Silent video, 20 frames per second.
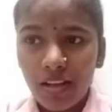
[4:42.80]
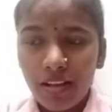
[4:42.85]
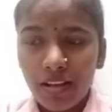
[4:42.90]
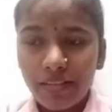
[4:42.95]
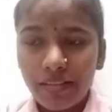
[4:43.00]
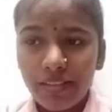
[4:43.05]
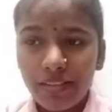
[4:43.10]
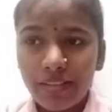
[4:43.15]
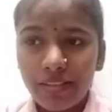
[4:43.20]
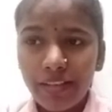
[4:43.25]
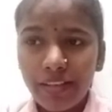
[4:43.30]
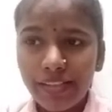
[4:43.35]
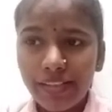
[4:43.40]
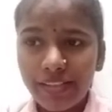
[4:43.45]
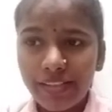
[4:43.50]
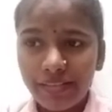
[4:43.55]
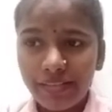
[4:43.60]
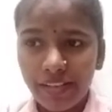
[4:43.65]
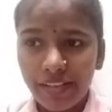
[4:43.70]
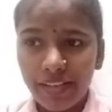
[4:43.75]
The
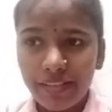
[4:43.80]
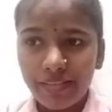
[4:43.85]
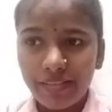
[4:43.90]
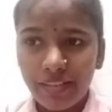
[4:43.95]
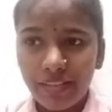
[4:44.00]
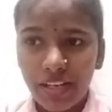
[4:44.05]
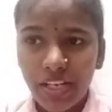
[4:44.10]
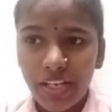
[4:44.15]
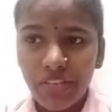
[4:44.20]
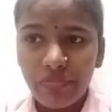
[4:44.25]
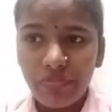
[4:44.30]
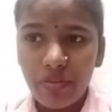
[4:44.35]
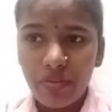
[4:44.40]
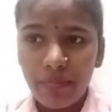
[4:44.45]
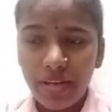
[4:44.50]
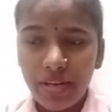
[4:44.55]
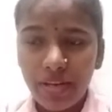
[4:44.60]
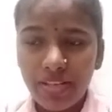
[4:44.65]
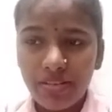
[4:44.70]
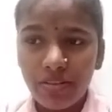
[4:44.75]
next is
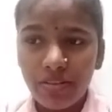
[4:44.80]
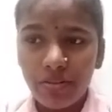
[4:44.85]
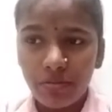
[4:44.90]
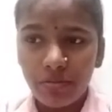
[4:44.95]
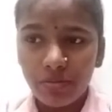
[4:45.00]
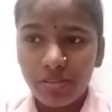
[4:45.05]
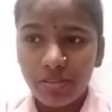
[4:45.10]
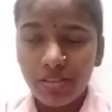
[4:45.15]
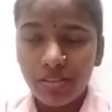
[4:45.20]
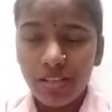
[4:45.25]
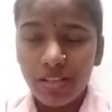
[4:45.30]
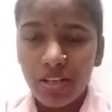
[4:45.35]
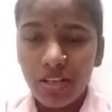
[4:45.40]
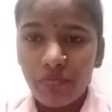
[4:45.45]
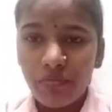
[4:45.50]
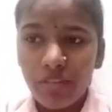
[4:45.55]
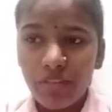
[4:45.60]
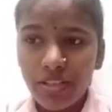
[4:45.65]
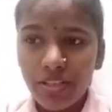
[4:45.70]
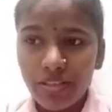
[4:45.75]
informational roles,
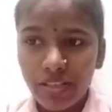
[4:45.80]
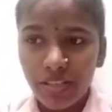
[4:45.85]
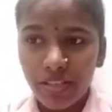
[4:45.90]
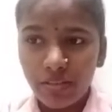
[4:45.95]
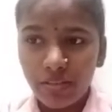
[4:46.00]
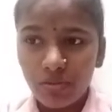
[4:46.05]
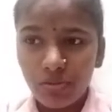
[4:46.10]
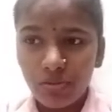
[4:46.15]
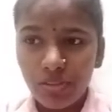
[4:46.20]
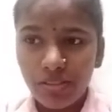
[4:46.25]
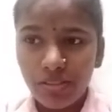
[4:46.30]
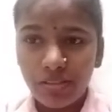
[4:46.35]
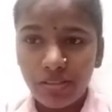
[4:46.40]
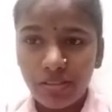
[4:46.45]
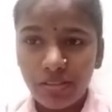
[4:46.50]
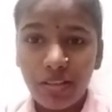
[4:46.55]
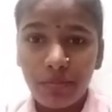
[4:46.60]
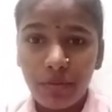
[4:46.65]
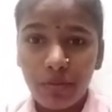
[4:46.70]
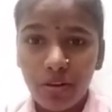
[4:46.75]
which includes
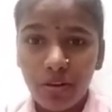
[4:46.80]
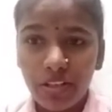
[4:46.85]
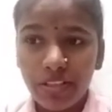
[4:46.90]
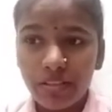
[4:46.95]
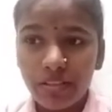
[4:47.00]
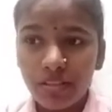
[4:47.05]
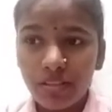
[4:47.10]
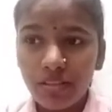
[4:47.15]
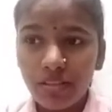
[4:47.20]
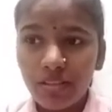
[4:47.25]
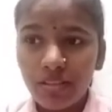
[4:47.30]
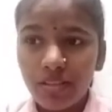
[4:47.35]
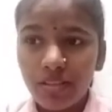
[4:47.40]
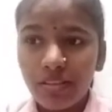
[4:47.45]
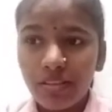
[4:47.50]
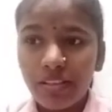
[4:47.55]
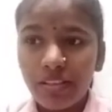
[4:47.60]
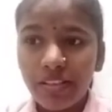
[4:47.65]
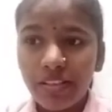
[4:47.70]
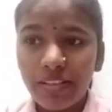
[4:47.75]
the monitor,
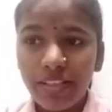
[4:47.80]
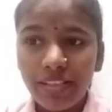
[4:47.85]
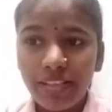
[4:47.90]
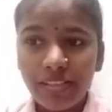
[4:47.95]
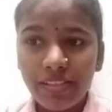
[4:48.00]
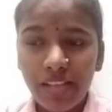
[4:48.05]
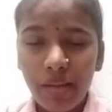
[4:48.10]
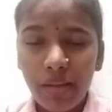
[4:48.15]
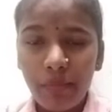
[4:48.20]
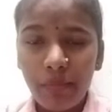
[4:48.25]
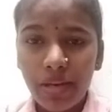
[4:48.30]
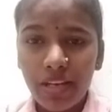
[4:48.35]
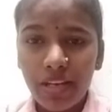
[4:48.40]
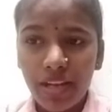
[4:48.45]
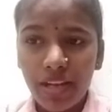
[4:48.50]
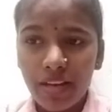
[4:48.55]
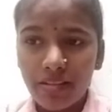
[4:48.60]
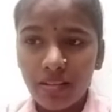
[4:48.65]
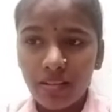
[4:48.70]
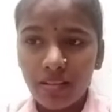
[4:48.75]
the
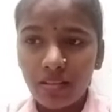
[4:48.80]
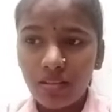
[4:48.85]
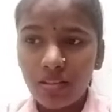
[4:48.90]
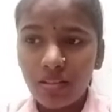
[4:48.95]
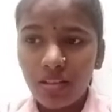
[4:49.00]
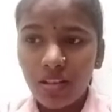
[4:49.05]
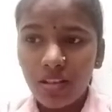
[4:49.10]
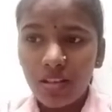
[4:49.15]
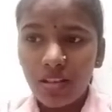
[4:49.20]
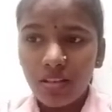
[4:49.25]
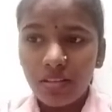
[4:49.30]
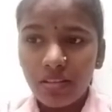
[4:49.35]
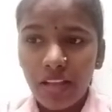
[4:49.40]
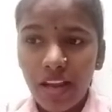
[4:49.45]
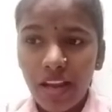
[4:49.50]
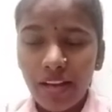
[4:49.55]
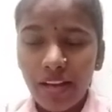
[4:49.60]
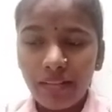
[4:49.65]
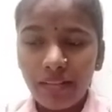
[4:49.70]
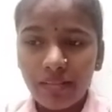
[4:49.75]
disseminator,
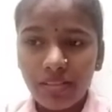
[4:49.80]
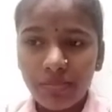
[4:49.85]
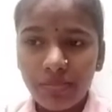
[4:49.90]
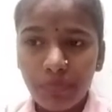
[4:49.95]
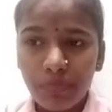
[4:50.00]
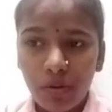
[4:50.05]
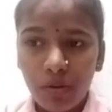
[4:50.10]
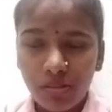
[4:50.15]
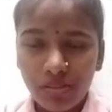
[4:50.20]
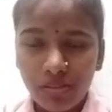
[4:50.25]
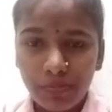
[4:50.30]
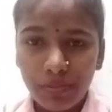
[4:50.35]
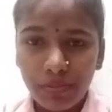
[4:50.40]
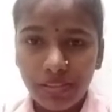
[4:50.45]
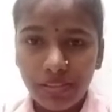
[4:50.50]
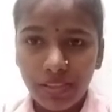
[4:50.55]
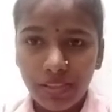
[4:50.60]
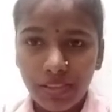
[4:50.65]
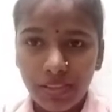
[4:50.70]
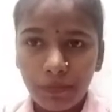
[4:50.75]
and the
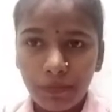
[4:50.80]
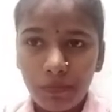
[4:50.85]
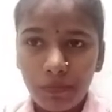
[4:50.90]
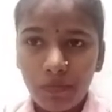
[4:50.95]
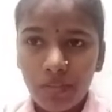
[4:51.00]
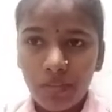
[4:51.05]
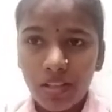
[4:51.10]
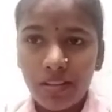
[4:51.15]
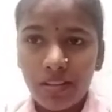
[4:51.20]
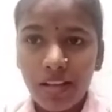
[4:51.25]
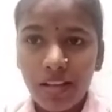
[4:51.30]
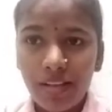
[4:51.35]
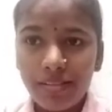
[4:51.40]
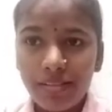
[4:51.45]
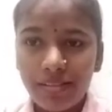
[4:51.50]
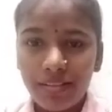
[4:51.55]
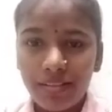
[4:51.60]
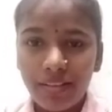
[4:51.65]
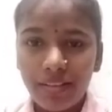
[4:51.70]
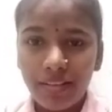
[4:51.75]
spokesperson.
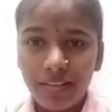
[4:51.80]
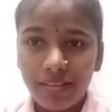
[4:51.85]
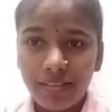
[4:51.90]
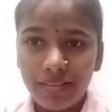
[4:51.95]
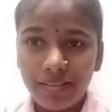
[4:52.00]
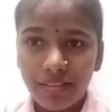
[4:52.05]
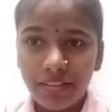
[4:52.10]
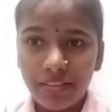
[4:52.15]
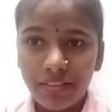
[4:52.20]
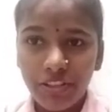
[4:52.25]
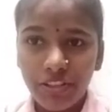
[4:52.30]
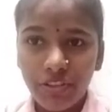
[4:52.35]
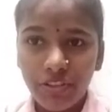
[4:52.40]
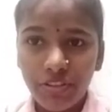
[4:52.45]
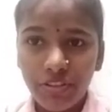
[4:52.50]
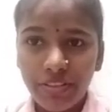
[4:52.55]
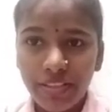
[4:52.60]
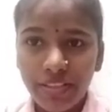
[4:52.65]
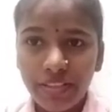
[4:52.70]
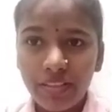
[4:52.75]
Lastly is the
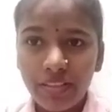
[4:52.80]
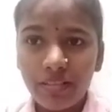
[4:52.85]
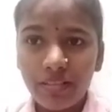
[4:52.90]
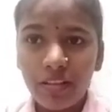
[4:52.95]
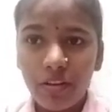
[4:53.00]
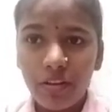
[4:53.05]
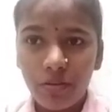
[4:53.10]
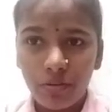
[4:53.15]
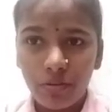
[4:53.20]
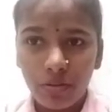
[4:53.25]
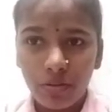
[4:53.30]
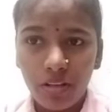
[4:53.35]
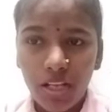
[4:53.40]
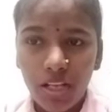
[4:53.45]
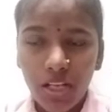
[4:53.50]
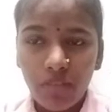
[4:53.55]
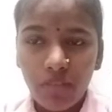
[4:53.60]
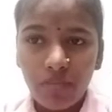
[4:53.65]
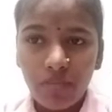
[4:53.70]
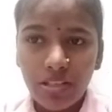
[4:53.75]
decisional role,
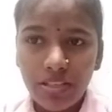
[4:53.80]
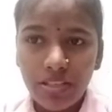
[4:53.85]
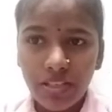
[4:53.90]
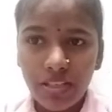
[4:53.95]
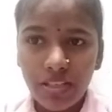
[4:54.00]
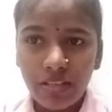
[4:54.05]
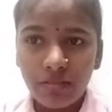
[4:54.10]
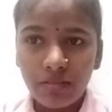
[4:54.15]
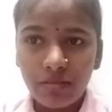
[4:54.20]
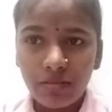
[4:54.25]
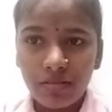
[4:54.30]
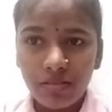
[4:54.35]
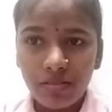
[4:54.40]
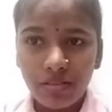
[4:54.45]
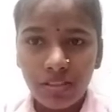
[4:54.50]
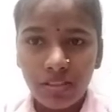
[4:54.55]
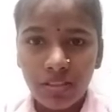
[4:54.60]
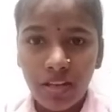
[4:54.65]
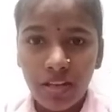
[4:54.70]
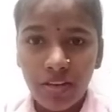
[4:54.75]
which includes
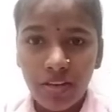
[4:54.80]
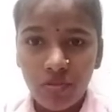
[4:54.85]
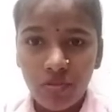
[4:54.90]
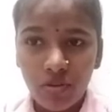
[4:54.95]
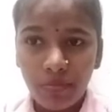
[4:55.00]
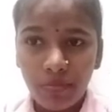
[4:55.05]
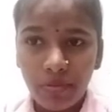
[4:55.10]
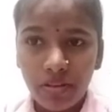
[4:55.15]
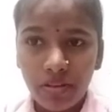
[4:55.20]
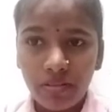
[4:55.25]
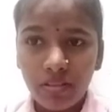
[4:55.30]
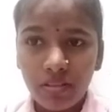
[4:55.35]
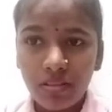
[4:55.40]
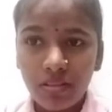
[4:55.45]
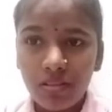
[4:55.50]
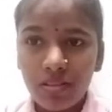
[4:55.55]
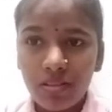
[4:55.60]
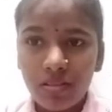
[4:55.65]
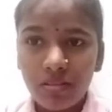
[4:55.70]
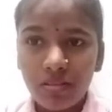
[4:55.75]
the entrepreneur,
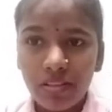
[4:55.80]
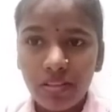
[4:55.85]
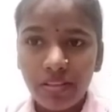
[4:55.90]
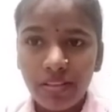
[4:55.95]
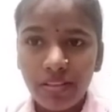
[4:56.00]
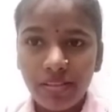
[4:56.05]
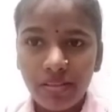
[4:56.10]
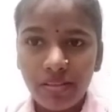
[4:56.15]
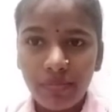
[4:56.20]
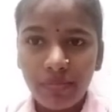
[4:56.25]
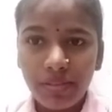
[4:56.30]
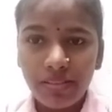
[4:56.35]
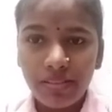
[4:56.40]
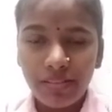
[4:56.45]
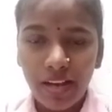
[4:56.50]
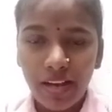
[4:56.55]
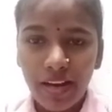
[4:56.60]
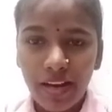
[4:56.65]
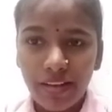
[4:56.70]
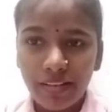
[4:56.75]
the disturbance
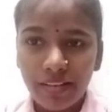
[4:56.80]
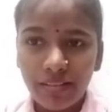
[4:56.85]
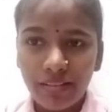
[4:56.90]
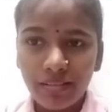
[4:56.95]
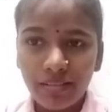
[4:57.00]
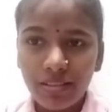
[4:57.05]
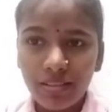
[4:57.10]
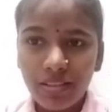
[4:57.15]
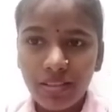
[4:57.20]
handler,